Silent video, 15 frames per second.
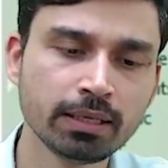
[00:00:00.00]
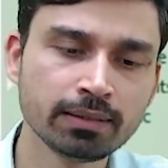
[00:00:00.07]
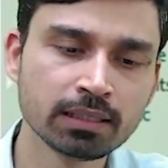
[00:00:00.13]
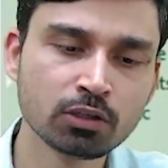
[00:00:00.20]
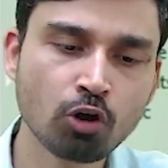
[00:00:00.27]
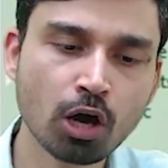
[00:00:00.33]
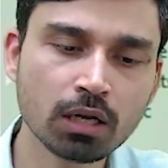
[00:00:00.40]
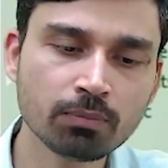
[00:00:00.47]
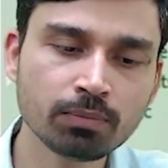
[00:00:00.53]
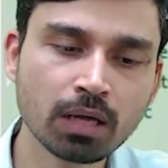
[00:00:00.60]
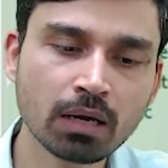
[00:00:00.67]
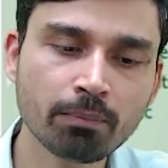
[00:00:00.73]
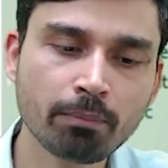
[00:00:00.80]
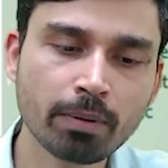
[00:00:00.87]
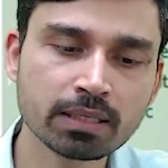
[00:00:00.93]
Then
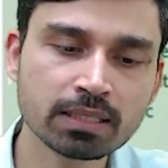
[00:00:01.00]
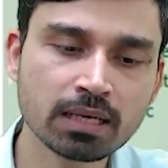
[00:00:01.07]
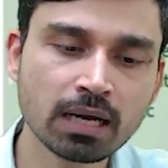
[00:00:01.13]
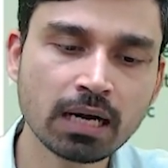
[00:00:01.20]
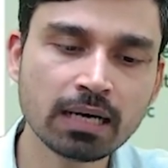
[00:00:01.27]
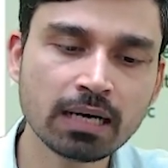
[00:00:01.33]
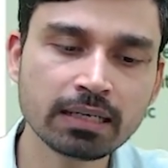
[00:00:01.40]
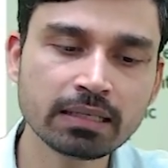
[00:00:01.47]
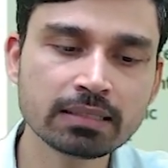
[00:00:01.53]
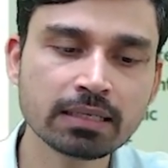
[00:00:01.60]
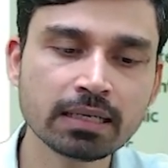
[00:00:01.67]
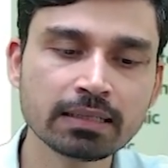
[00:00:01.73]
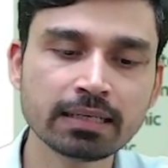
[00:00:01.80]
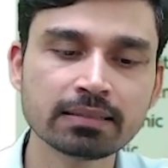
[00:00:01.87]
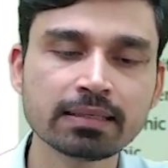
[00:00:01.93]
columnar basalt is
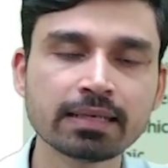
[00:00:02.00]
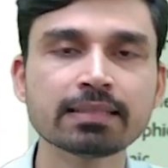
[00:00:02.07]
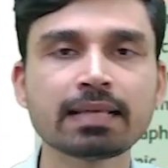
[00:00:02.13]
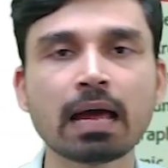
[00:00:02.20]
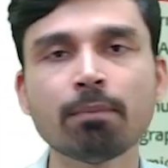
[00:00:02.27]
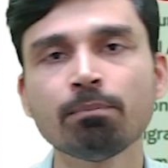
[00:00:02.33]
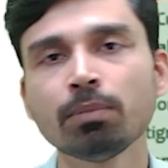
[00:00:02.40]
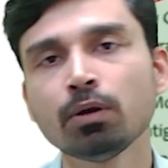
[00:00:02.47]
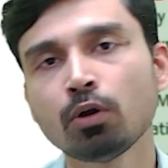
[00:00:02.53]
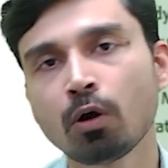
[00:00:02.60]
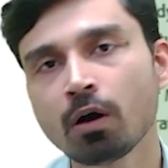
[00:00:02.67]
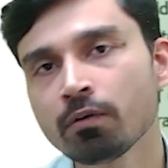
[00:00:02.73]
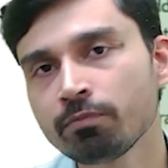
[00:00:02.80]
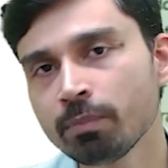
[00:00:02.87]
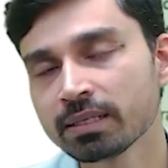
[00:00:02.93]
there, that is example
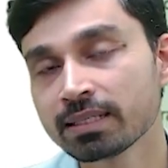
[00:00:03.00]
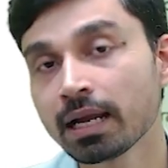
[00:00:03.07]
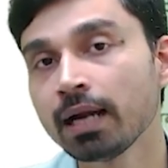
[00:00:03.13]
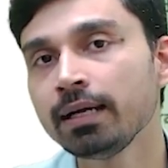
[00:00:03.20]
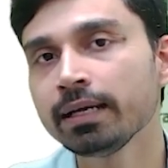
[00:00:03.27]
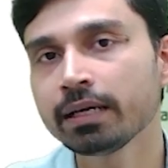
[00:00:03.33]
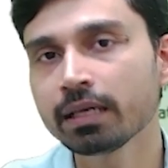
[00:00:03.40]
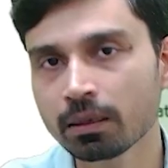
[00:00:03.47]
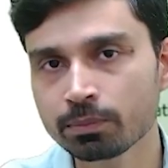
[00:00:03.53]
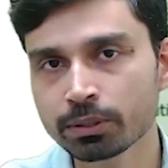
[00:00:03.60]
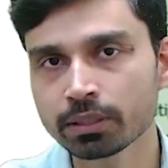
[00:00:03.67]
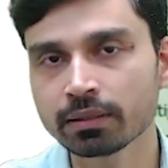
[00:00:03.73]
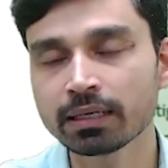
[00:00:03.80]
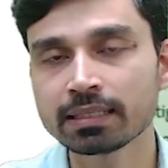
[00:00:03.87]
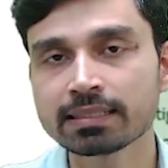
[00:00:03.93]
of basaltic
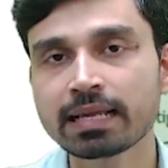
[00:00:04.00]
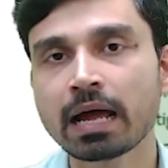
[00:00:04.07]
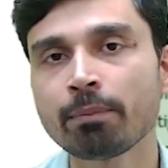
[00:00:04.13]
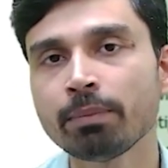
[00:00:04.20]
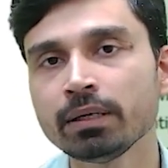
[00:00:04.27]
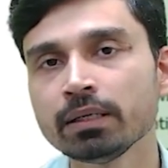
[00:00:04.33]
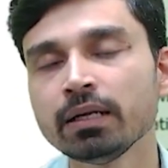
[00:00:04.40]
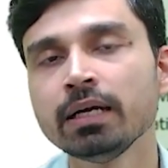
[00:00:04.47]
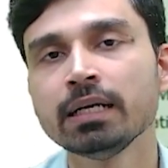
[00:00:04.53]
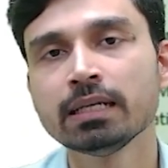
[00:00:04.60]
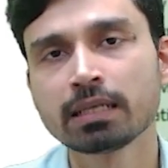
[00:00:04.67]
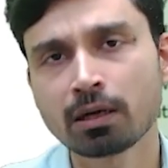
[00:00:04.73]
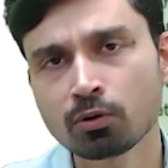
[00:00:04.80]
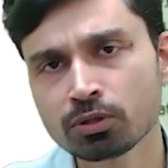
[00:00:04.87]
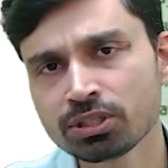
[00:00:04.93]
eruption that has happened
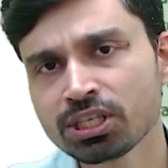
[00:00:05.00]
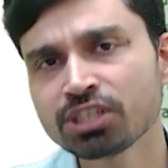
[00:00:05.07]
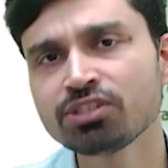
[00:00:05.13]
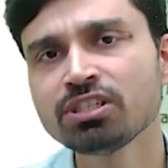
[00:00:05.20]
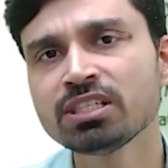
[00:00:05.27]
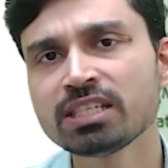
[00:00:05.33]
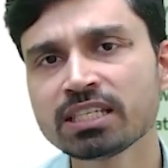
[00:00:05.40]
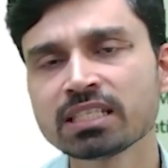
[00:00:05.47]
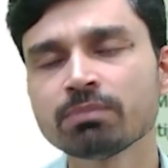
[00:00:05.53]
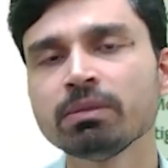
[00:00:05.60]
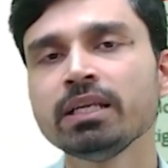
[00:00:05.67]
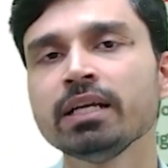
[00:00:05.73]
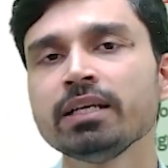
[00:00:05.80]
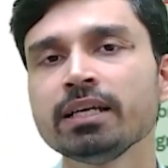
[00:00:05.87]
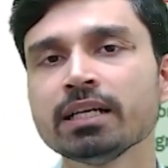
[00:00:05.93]
around 66
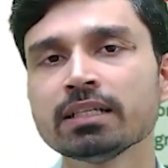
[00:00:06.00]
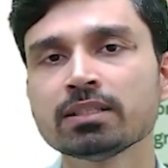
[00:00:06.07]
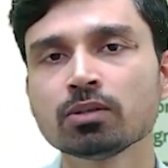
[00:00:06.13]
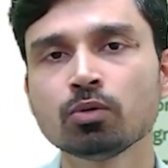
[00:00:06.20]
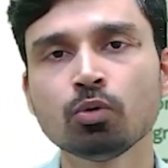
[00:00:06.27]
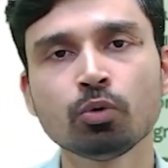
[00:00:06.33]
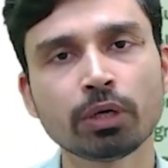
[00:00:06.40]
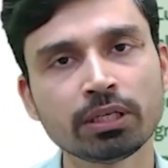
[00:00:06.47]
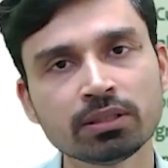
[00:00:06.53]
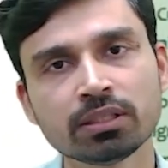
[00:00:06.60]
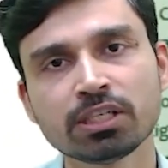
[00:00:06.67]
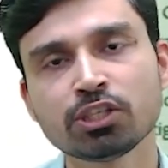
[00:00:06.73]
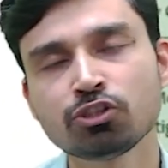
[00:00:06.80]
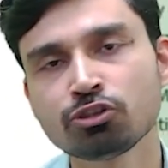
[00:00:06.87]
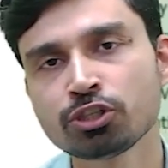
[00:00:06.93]
million years ago in
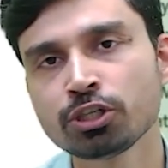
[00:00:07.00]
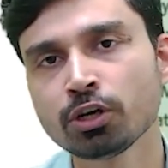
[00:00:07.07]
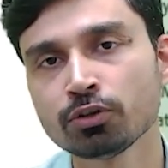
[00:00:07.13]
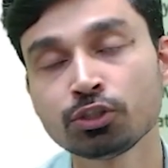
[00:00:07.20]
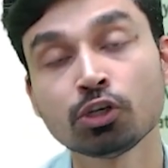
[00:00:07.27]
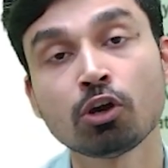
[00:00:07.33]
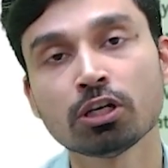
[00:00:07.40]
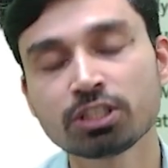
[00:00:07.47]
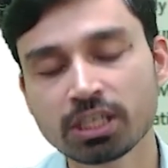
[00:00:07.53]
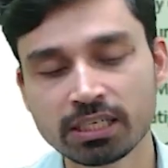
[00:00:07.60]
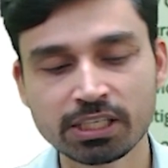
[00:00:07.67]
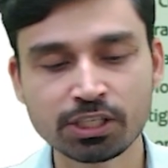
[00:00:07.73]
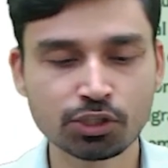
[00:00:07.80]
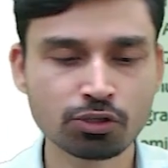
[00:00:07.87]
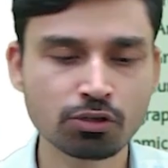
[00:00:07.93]
the history or geological
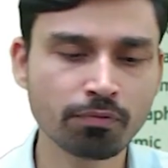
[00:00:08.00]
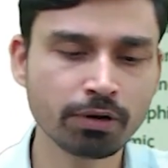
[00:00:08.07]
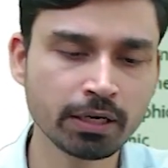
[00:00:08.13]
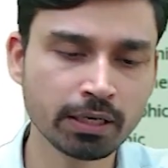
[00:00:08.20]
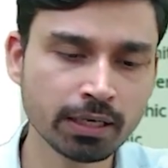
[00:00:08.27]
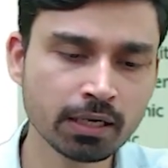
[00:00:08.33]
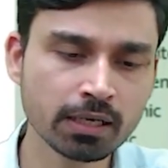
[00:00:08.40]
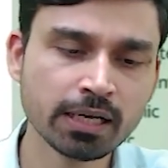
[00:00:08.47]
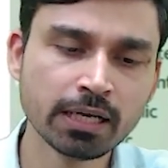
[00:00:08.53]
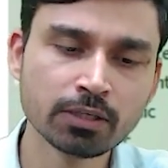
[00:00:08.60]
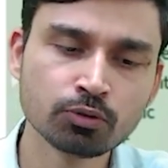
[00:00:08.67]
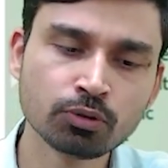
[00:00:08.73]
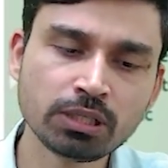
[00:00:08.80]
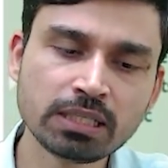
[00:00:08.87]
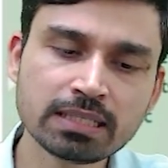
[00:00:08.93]
history of India.
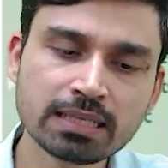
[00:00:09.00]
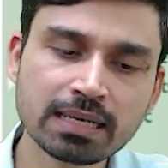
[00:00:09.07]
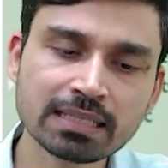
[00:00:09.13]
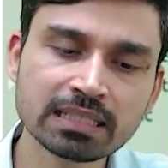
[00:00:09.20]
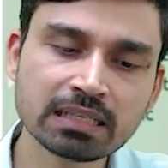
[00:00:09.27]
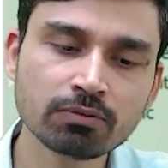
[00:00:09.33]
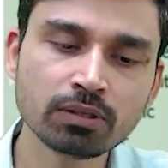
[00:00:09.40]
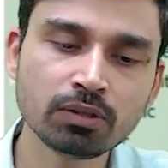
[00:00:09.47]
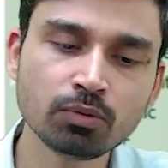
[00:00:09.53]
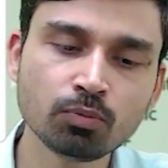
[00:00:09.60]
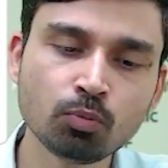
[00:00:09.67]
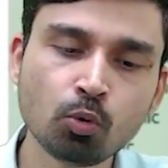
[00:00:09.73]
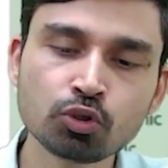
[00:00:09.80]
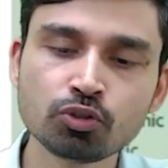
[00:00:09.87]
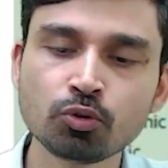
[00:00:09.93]
So these are some of the
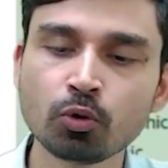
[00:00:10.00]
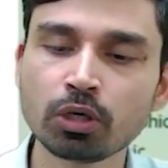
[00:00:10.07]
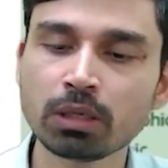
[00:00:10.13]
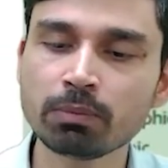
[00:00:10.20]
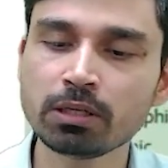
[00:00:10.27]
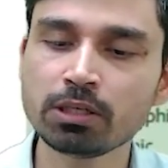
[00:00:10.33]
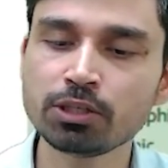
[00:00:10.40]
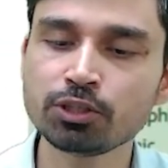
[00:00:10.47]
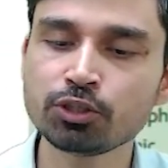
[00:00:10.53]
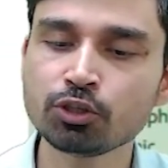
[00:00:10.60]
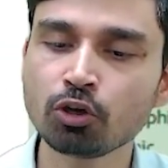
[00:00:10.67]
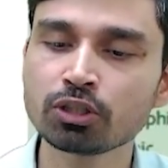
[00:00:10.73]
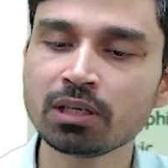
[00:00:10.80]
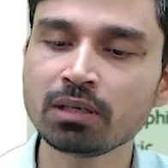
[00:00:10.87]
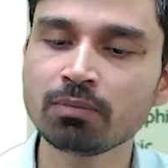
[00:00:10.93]
most notable
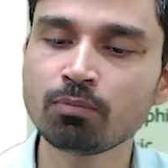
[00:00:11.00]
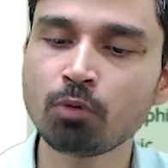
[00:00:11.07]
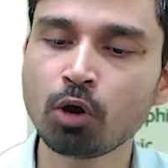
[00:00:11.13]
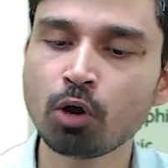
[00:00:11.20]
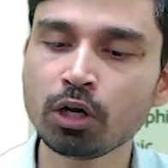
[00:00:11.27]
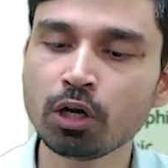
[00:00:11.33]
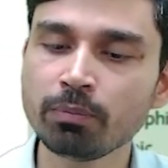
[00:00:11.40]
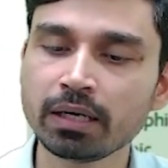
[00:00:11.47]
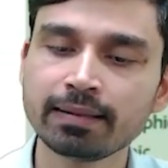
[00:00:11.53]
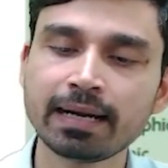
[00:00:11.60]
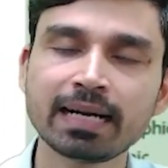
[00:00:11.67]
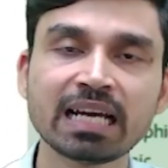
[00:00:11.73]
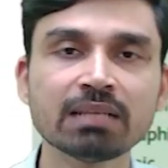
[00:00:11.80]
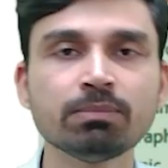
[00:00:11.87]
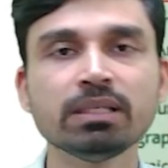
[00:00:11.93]
geological monument
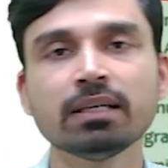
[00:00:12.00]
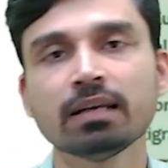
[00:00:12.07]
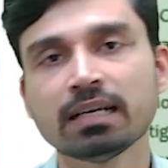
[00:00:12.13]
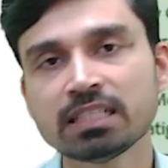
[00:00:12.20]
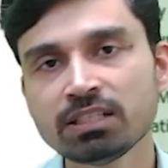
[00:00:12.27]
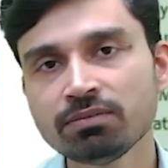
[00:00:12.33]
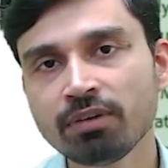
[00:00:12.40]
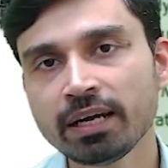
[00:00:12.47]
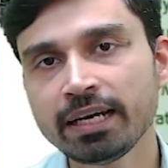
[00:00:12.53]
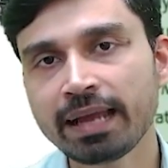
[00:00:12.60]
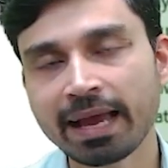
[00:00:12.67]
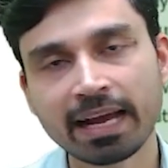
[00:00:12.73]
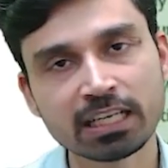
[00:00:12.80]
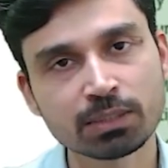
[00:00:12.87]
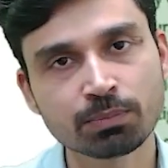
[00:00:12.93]
that has been
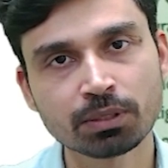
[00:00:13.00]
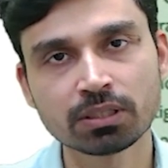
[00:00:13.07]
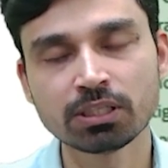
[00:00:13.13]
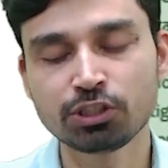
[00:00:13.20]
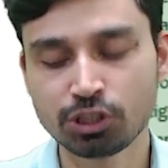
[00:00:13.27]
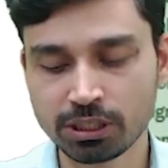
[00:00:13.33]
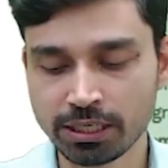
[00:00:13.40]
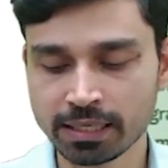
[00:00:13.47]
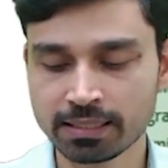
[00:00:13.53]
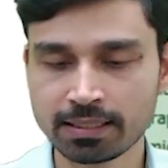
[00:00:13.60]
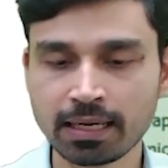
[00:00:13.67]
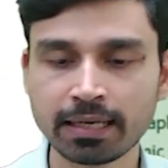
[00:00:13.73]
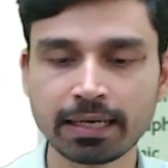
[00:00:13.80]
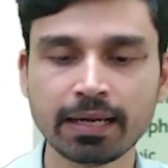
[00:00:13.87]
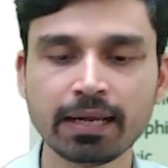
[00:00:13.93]
classified as per the
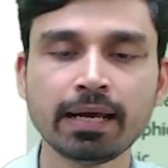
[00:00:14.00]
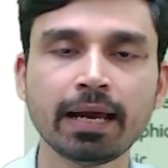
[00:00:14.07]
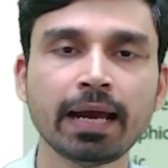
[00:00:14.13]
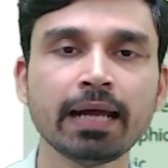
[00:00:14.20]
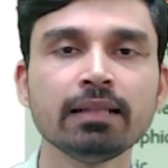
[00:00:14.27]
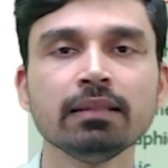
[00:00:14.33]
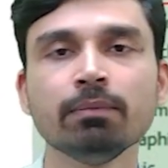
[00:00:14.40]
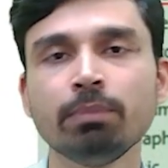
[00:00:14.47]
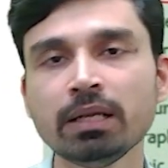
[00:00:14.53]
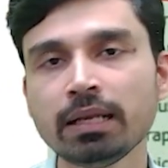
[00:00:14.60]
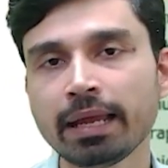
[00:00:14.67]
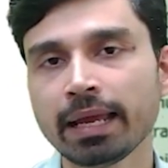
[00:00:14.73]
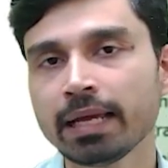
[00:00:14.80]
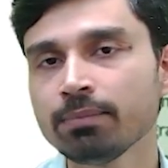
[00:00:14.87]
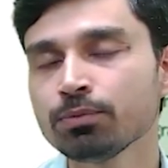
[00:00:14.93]
GSI, and the bill
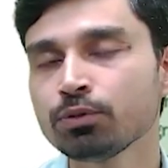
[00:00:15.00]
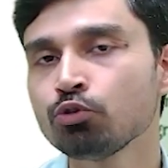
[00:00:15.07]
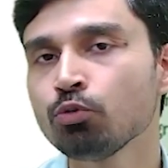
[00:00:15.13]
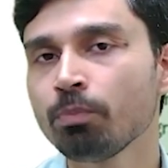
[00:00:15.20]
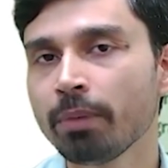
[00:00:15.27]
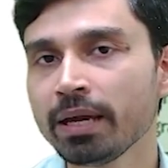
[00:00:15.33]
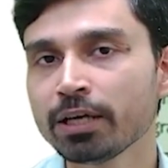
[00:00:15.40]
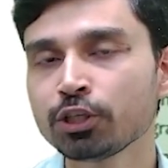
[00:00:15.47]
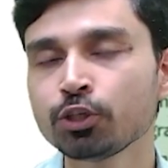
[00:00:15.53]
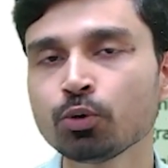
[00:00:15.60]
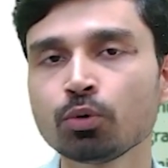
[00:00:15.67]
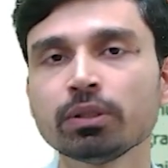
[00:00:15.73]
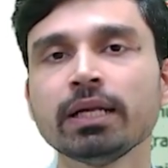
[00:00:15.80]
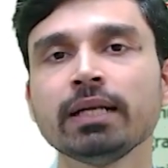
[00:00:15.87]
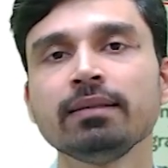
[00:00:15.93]
aims to make
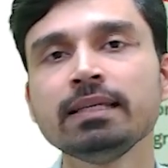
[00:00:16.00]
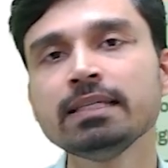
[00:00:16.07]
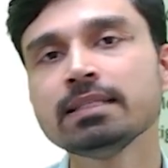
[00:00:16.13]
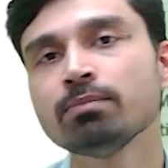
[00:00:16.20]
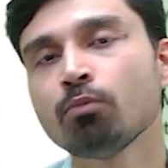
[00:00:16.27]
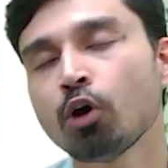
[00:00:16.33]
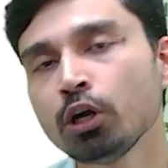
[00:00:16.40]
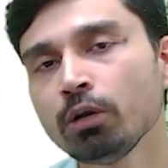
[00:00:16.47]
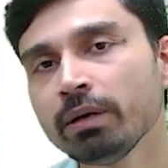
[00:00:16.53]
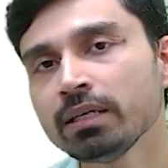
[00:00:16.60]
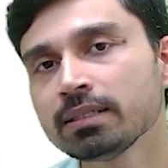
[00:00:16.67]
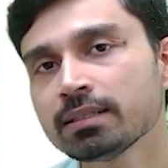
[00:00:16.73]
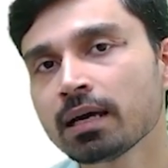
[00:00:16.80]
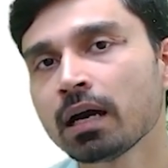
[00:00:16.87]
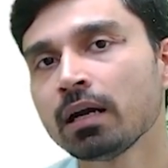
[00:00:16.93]
sure that these
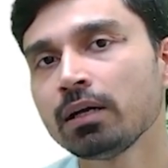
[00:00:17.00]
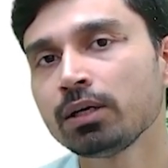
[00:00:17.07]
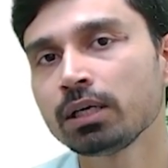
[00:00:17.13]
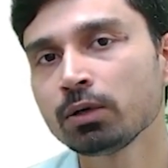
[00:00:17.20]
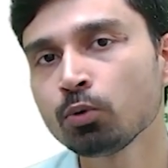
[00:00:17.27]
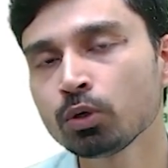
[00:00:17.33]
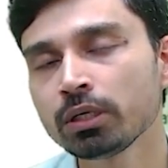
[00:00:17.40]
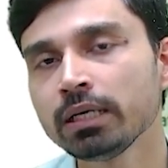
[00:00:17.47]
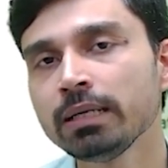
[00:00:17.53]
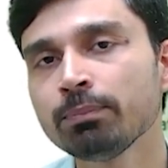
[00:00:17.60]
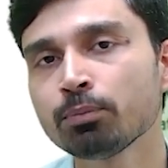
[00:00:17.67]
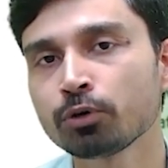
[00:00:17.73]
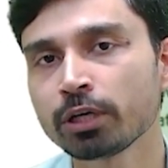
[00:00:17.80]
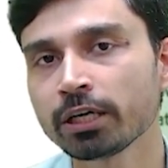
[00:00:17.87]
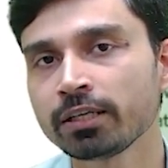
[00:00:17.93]
monuments are totally
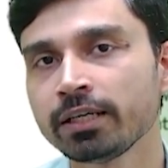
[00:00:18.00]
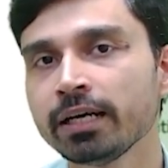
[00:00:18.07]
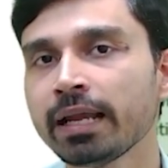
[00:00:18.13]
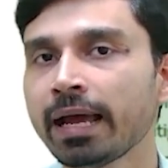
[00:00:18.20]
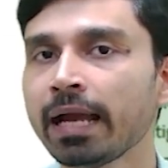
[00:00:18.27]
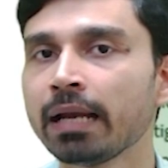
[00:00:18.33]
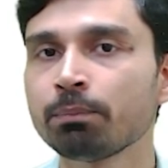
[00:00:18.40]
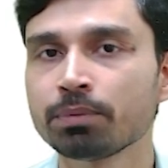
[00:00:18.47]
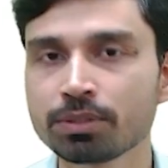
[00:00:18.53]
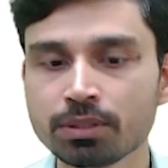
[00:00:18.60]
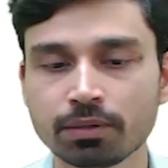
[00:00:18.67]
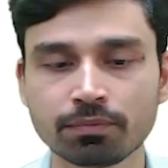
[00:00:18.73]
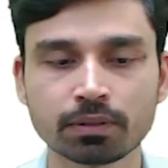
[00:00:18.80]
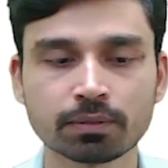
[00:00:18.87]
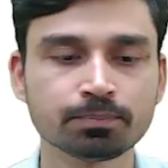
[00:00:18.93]
protected and
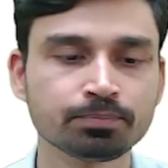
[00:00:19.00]
preserved.